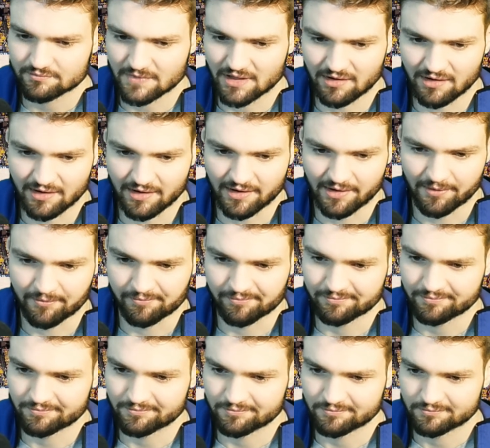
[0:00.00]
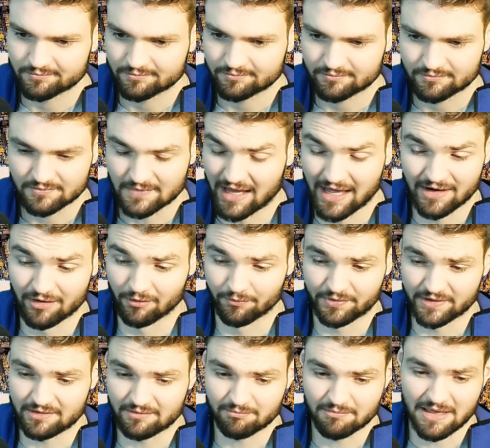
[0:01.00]
I don't
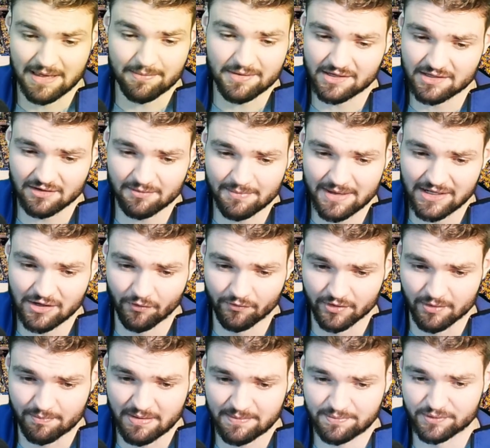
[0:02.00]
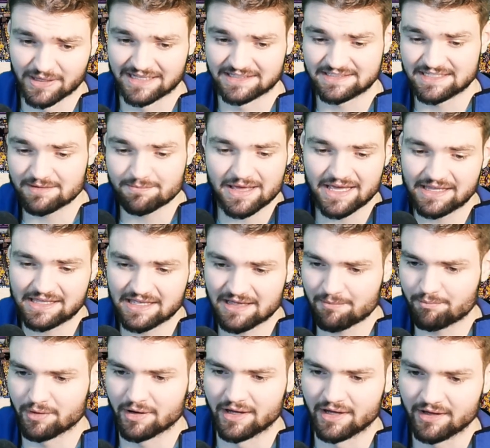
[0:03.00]
think... Maybe he could have made it over the people that did make
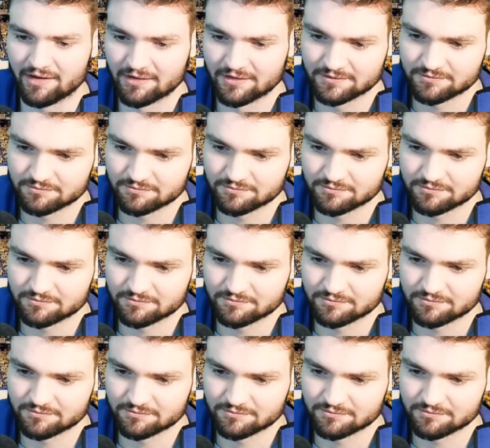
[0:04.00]
it, but...